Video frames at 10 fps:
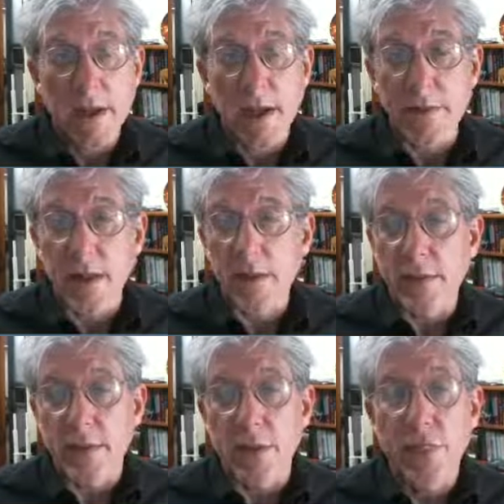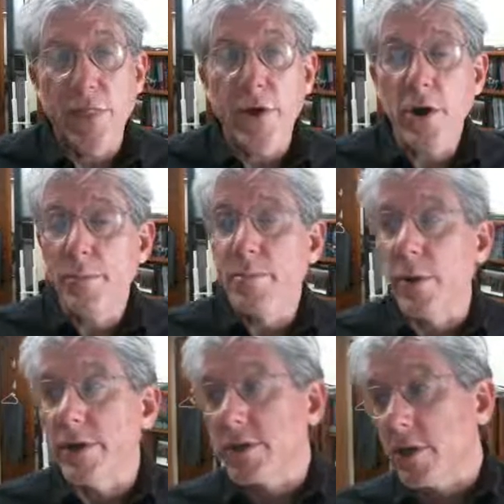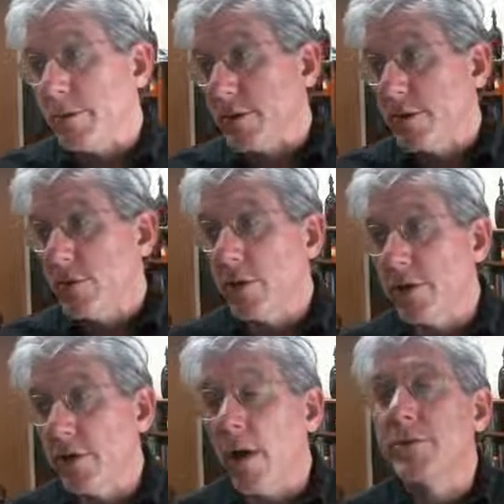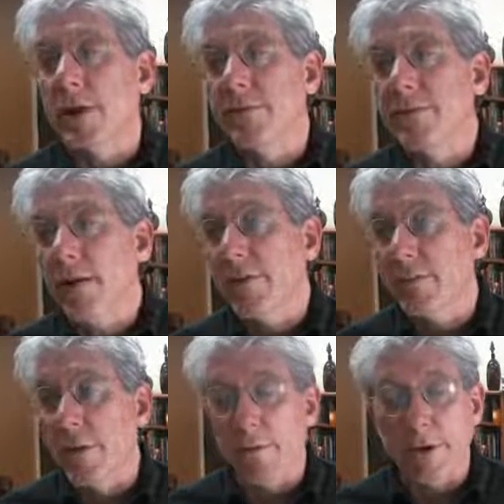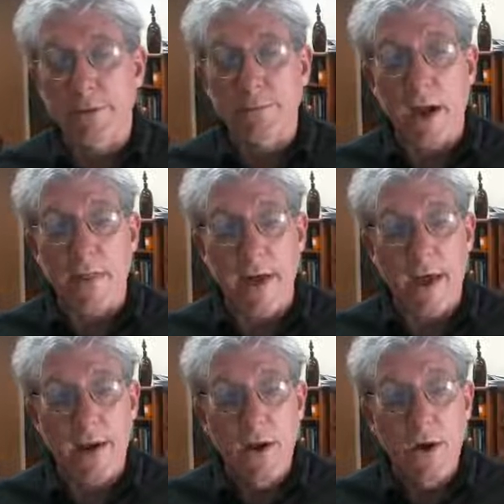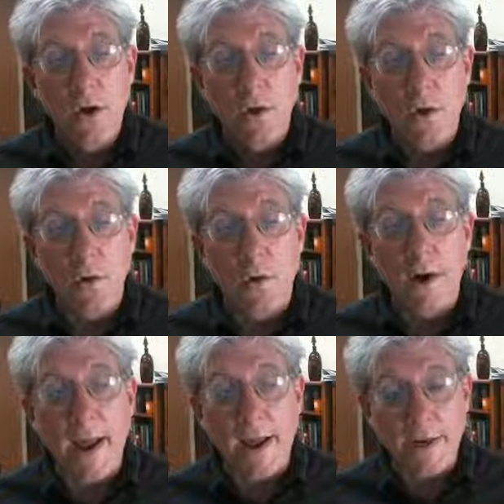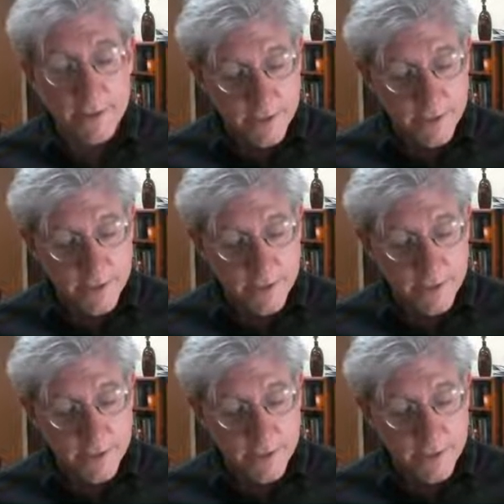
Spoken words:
And then the third point is going to be 500 millimeters beyond that, or at